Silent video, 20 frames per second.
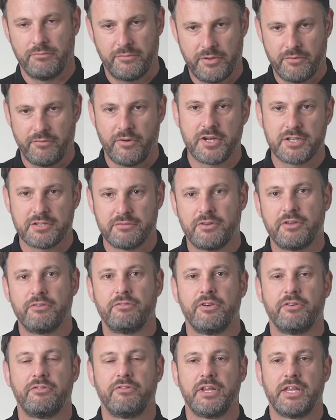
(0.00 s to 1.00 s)
the Visor
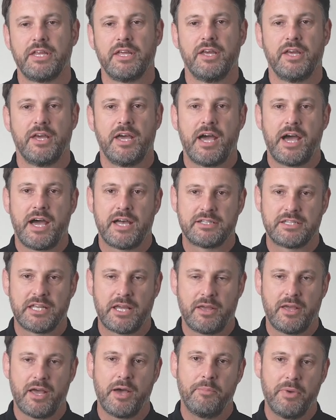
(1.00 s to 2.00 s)
V50 has the
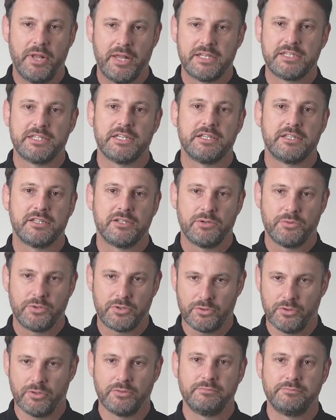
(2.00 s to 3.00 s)
ability to do it
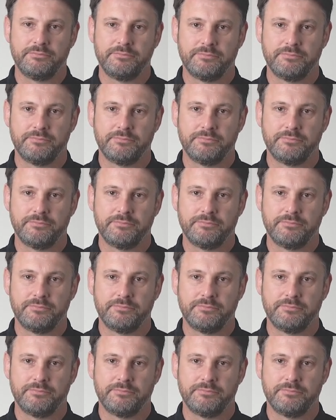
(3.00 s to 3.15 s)
all.